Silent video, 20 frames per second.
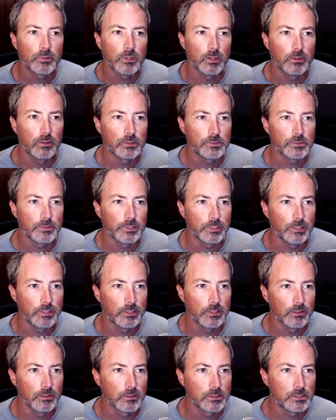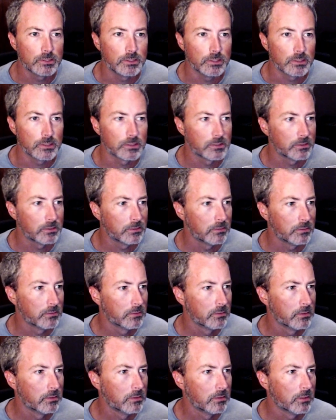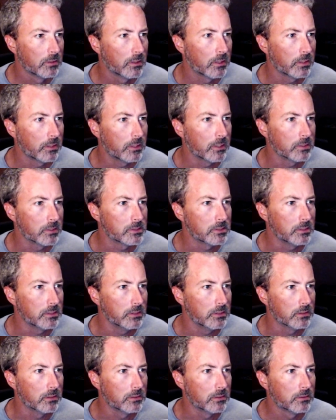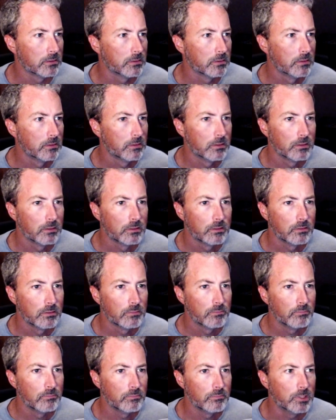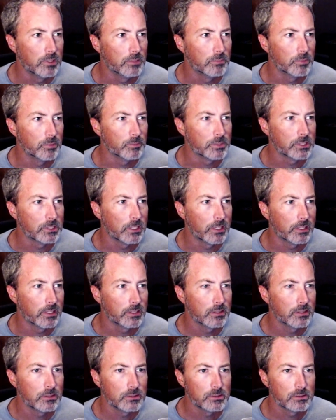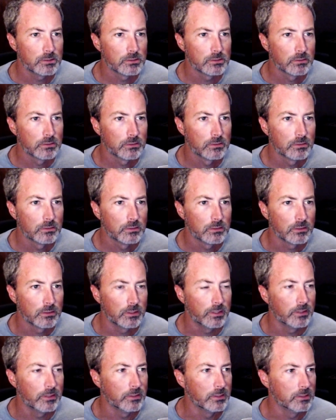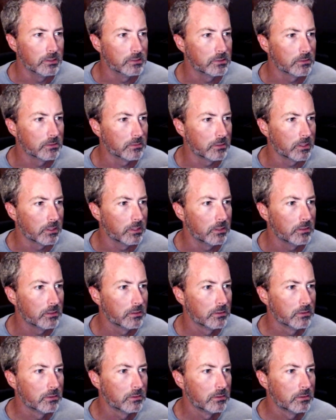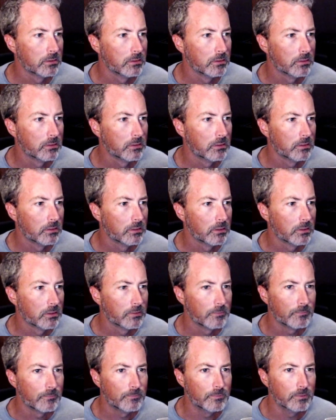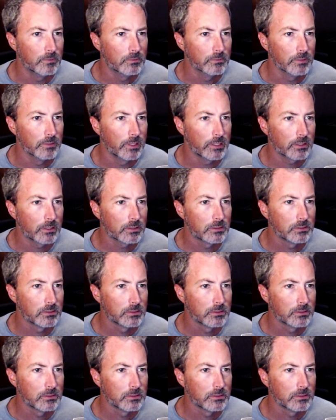Oh, it's right here. It's just, can't see it. Minimum size? There it is, okay. Full rect.